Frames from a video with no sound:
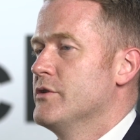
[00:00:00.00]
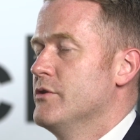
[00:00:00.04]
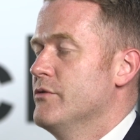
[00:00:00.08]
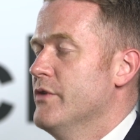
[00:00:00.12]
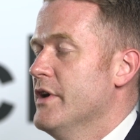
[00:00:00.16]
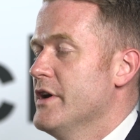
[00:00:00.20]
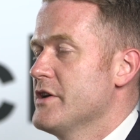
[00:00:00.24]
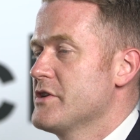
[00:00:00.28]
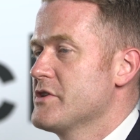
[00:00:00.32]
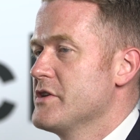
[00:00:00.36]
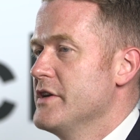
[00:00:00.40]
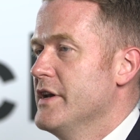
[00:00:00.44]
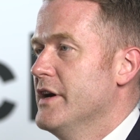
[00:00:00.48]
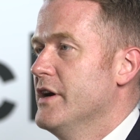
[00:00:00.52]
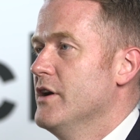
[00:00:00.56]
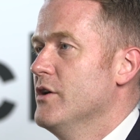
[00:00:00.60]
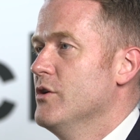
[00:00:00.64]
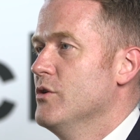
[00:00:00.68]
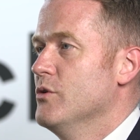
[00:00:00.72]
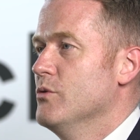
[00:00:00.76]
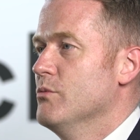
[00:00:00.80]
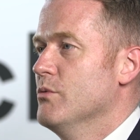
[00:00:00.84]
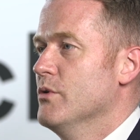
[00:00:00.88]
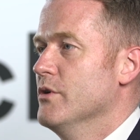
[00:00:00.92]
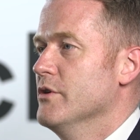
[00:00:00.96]
the
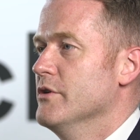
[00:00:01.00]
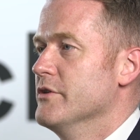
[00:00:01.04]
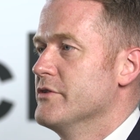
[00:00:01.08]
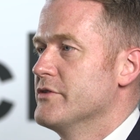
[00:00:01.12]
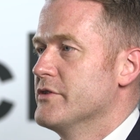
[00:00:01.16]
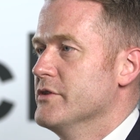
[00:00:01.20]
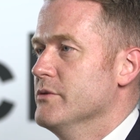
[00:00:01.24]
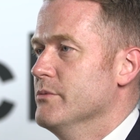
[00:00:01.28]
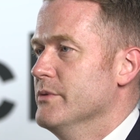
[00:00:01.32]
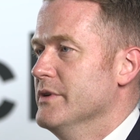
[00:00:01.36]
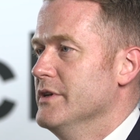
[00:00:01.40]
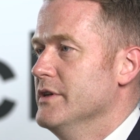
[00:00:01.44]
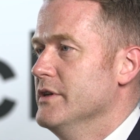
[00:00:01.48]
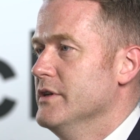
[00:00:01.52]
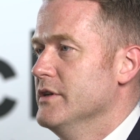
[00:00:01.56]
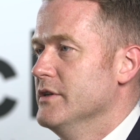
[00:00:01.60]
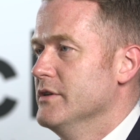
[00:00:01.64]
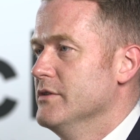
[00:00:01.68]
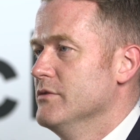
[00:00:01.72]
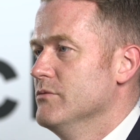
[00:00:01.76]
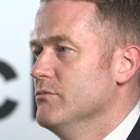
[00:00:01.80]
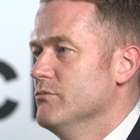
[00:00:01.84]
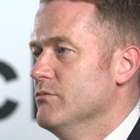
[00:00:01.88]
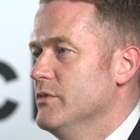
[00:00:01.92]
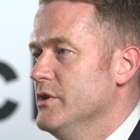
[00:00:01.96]
rationale was that we,
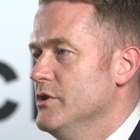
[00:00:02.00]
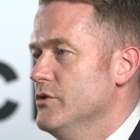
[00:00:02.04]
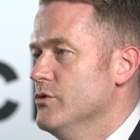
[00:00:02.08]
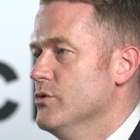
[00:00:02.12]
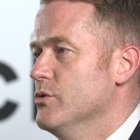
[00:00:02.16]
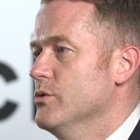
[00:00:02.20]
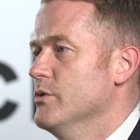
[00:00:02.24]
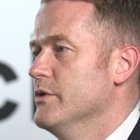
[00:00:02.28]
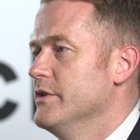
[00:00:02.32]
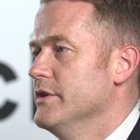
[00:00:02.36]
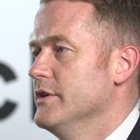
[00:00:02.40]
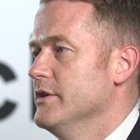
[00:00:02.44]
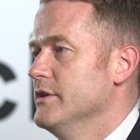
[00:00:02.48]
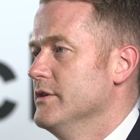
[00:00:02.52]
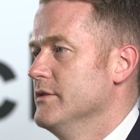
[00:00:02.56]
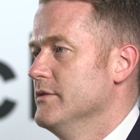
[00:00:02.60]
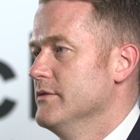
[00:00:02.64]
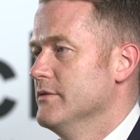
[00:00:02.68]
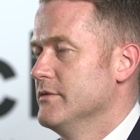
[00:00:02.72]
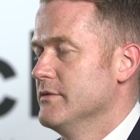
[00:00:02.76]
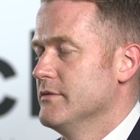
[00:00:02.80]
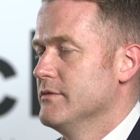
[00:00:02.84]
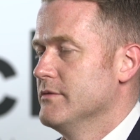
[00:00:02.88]
we know that